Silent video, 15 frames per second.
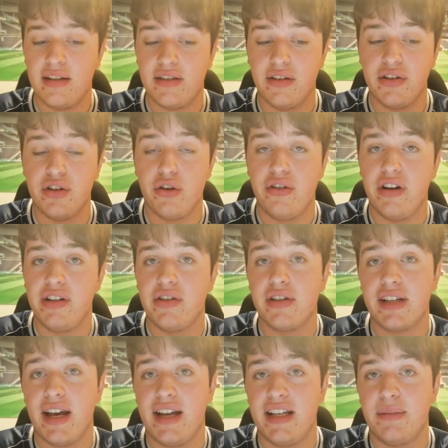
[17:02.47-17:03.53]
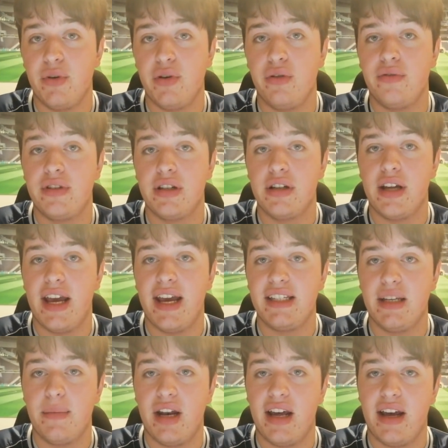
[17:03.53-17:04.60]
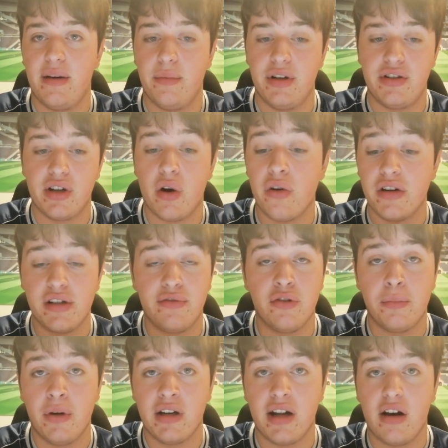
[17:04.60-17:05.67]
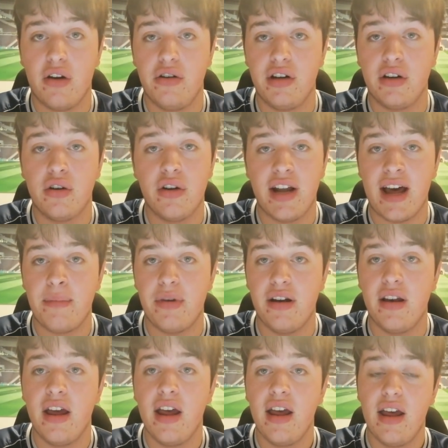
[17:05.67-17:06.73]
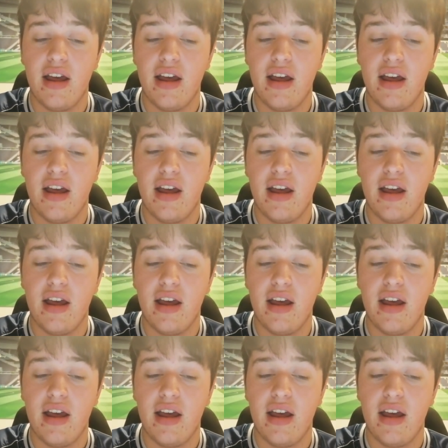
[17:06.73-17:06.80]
Serge Aurier does get his move to AC Milan, which according to Football.London could happen.